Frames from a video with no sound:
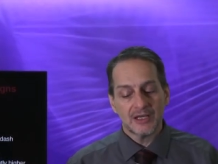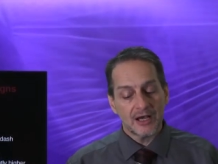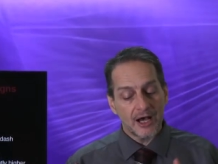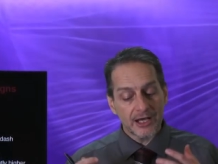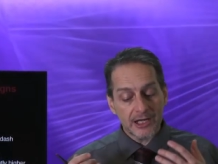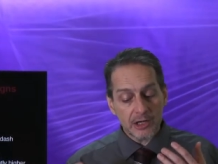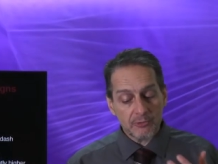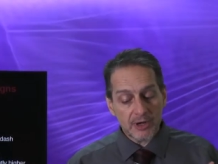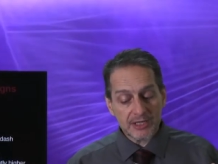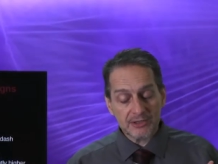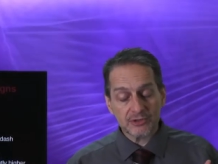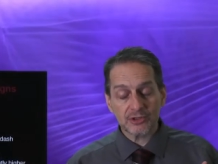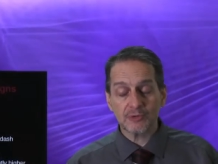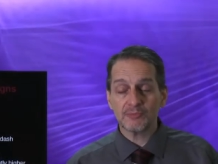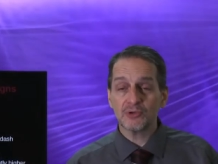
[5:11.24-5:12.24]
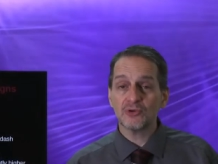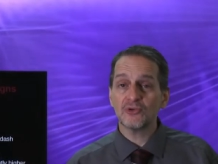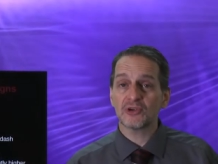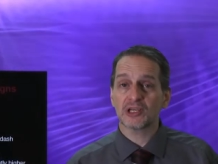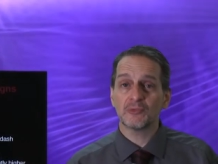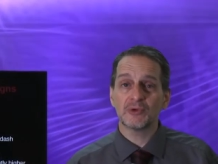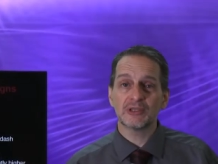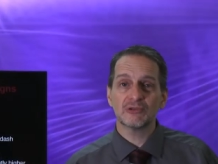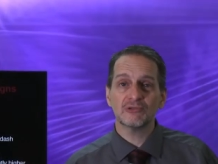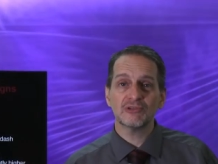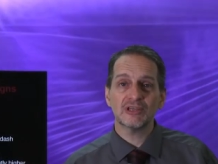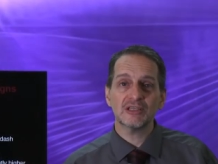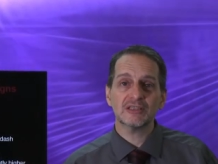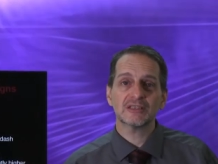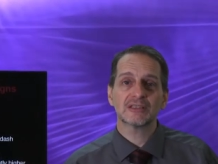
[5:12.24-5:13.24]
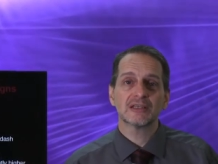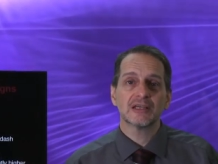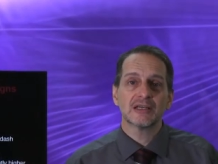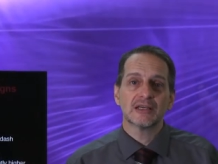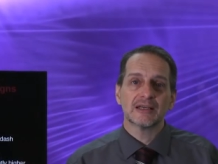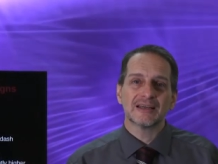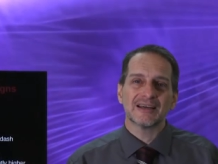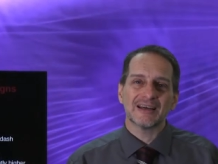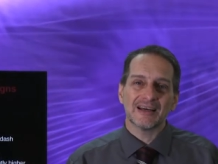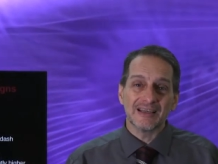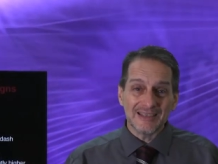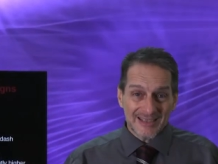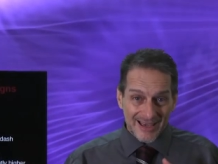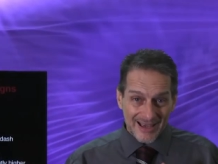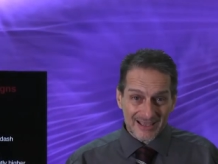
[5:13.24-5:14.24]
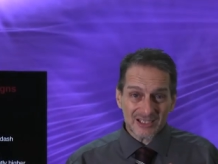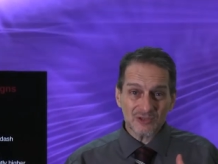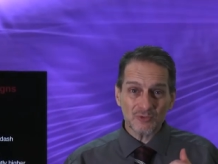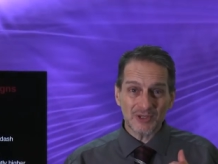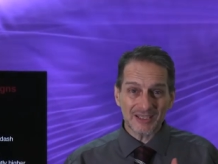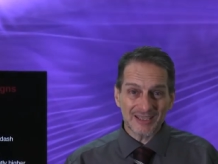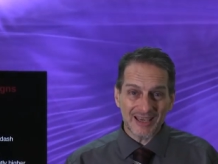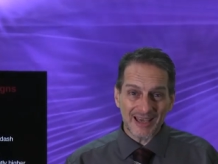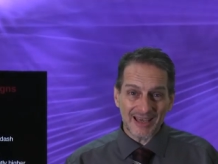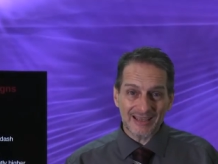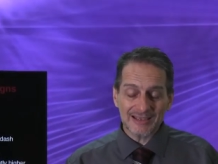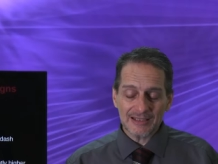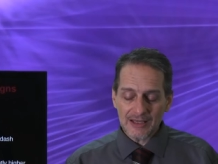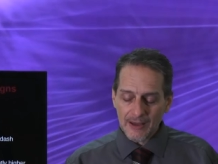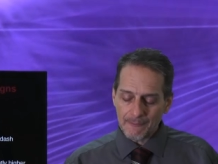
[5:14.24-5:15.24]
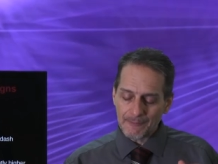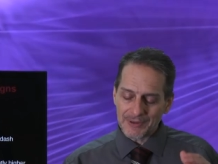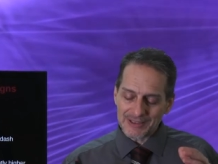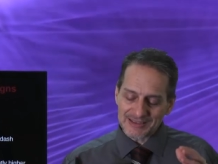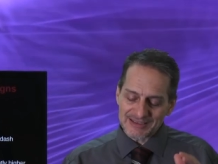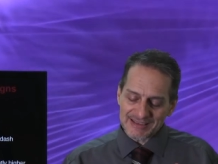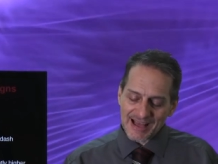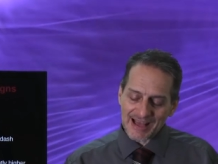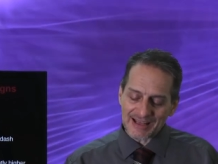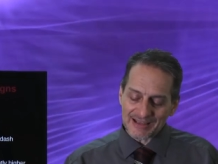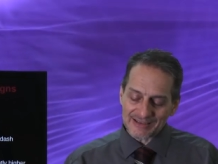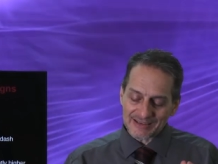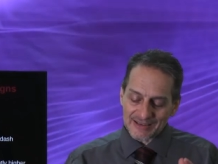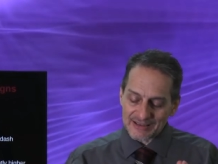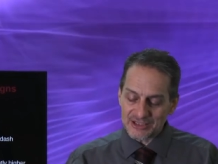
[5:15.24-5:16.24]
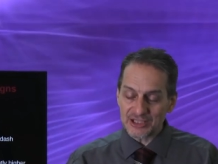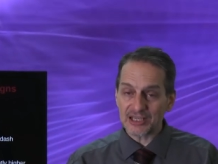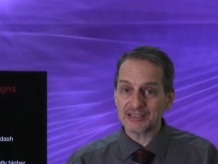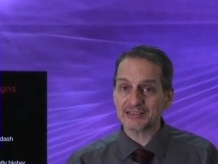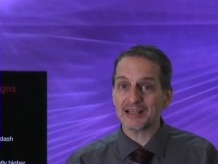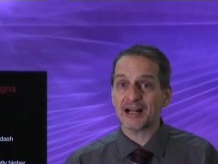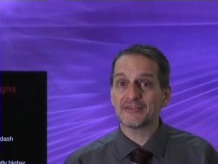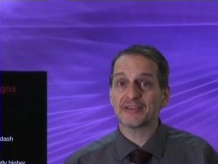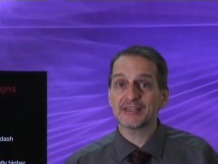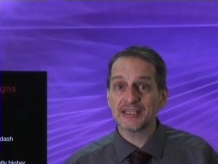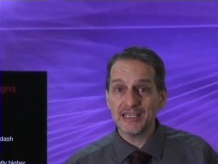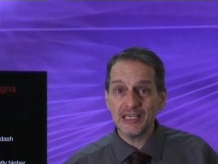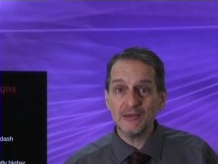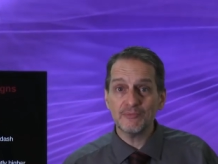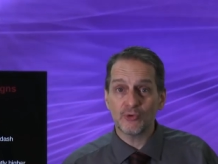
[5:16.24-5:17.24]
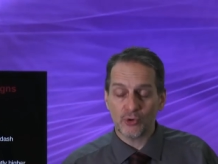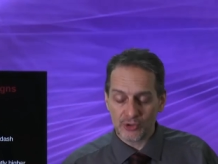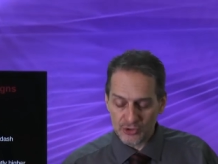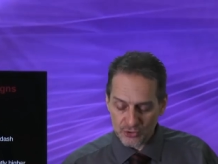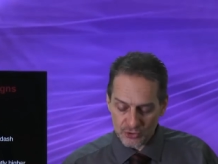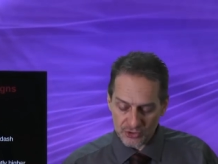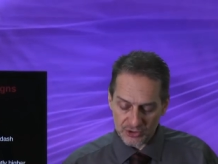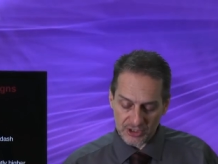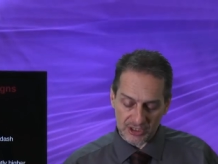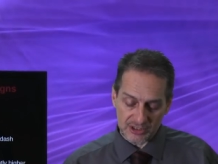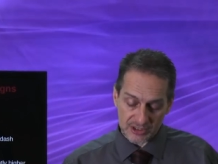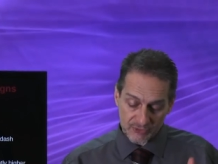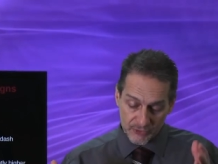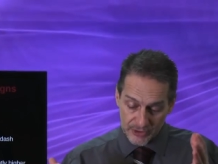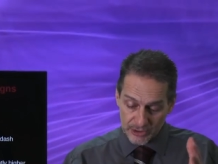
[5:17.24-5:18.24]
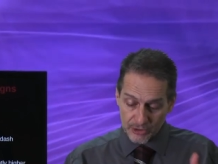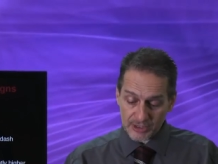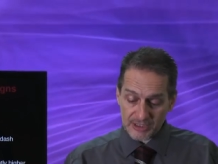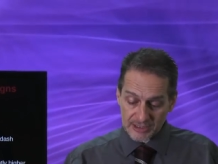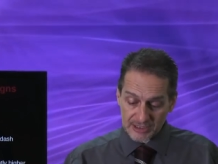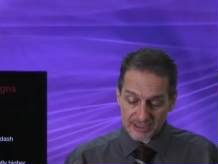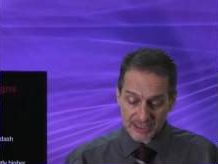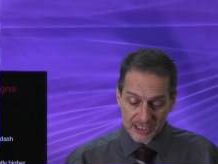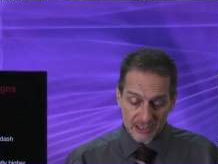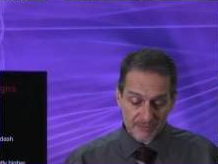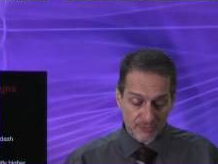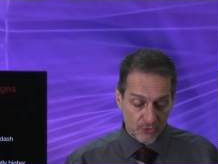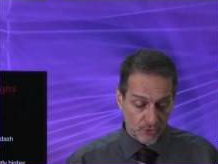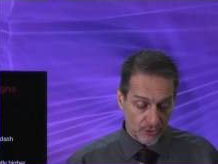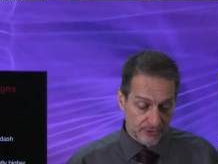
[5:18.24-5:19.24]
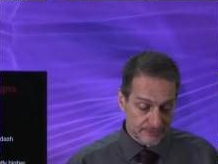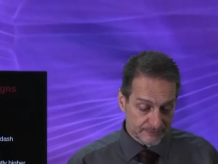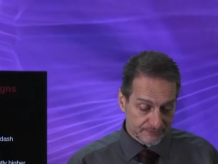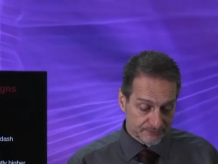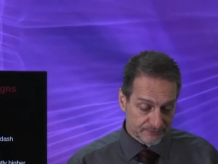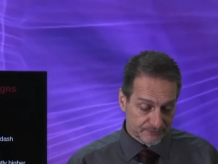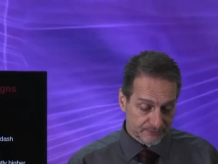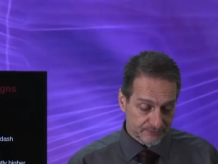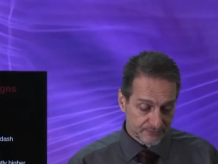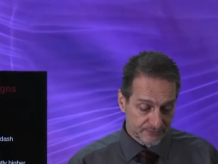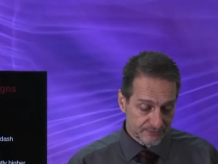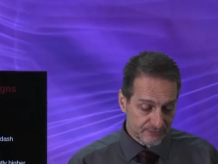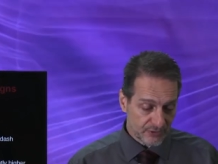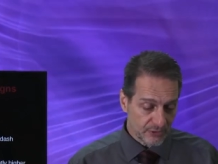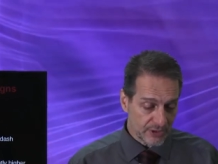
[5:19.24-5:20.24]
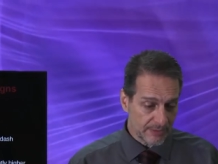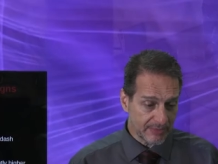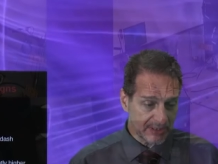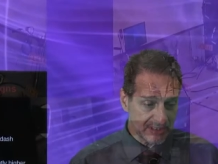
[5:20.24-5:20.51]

On our regular computer, can we do this? Uh, yes, we can, but it's not just on the keyboard usually, because if we look at the keyboard, let me